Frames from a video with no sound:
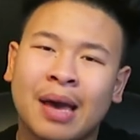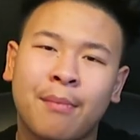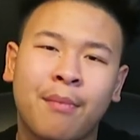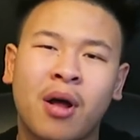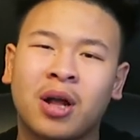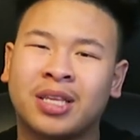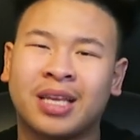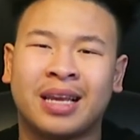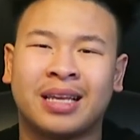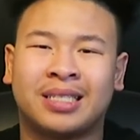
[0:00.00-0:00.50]

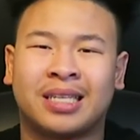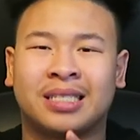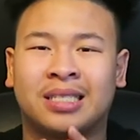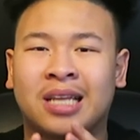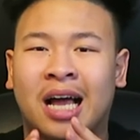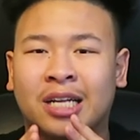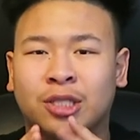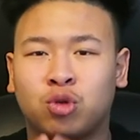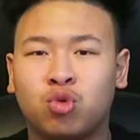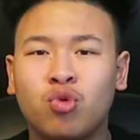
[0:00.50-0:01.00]
Middleton is just
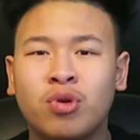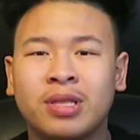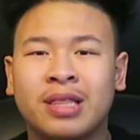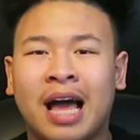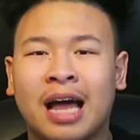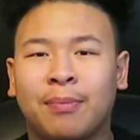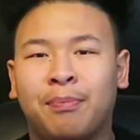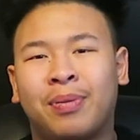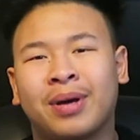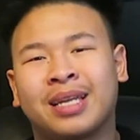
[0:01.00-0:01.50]
not doing
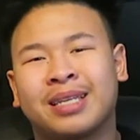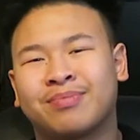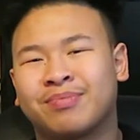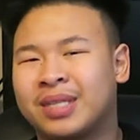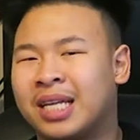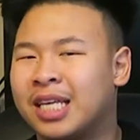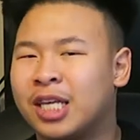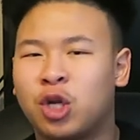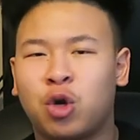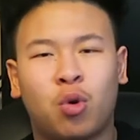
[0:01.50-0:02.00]
that, but
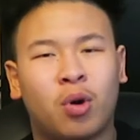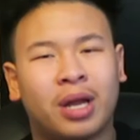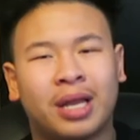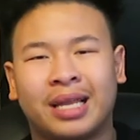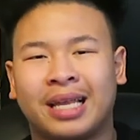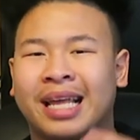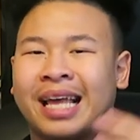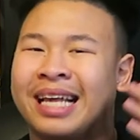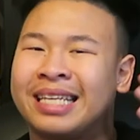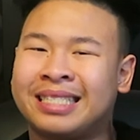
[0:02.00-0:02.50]
you know
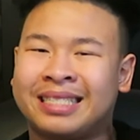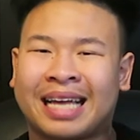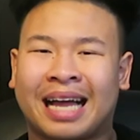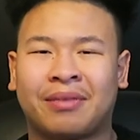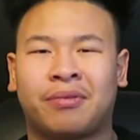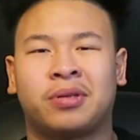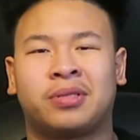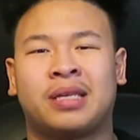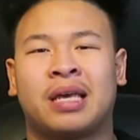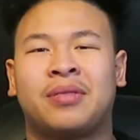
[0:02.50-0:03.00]
what? It's
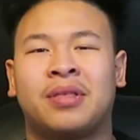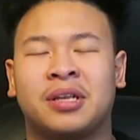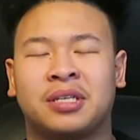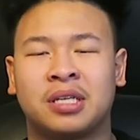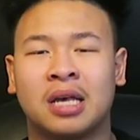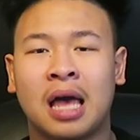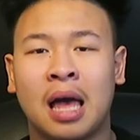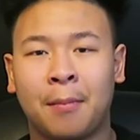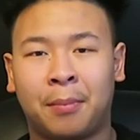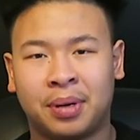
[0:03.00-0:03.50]
sad to say
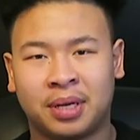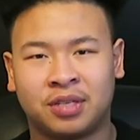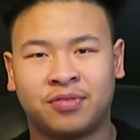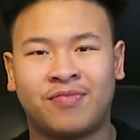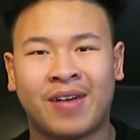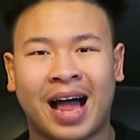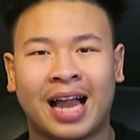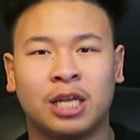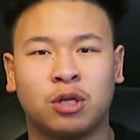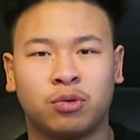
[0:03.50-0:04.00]
this, but his
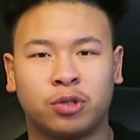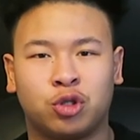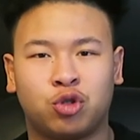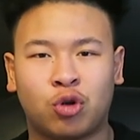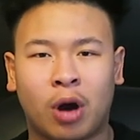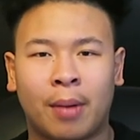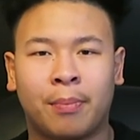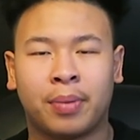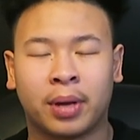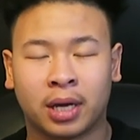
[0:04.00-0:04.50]
value is
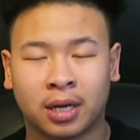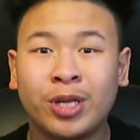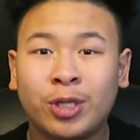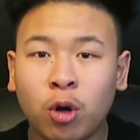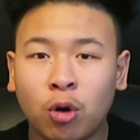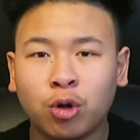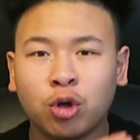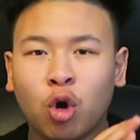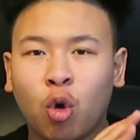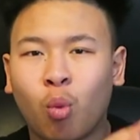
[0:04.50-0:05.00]
dropping. We
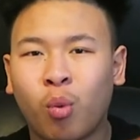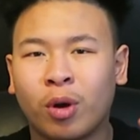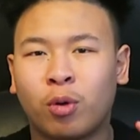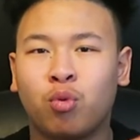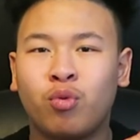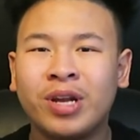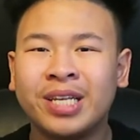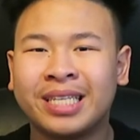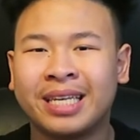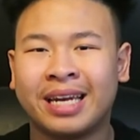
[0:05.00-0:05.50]
don't know
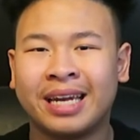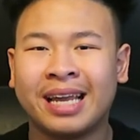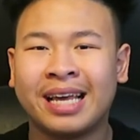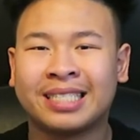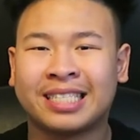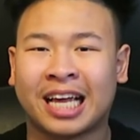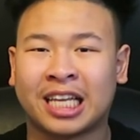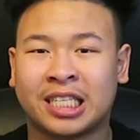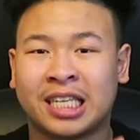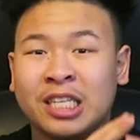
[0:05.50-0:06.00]
what reason it
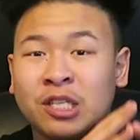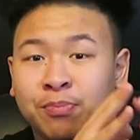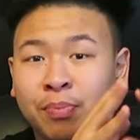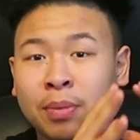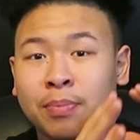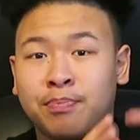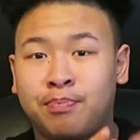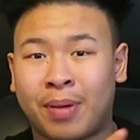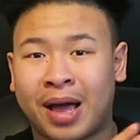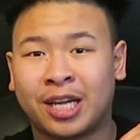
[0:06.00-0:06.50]
is, guys. He's
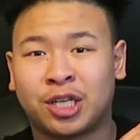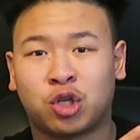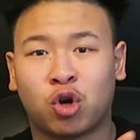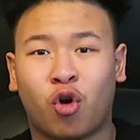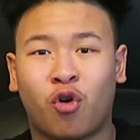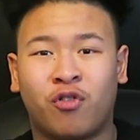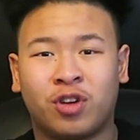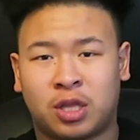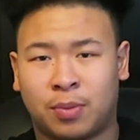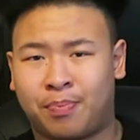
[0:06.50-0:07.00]
been
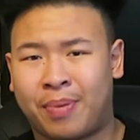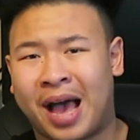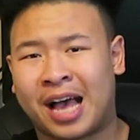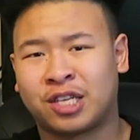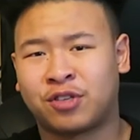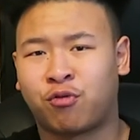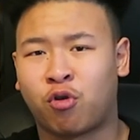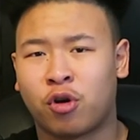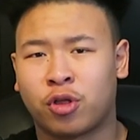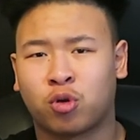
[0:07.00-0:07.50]
benched over the
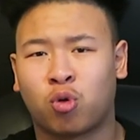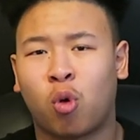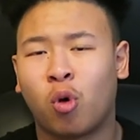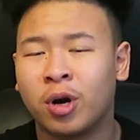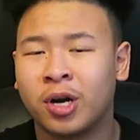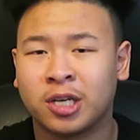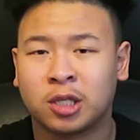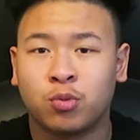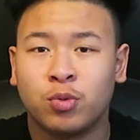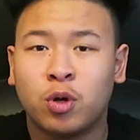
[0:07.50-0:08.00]
past 4
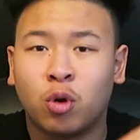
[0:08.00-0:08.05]
quarters.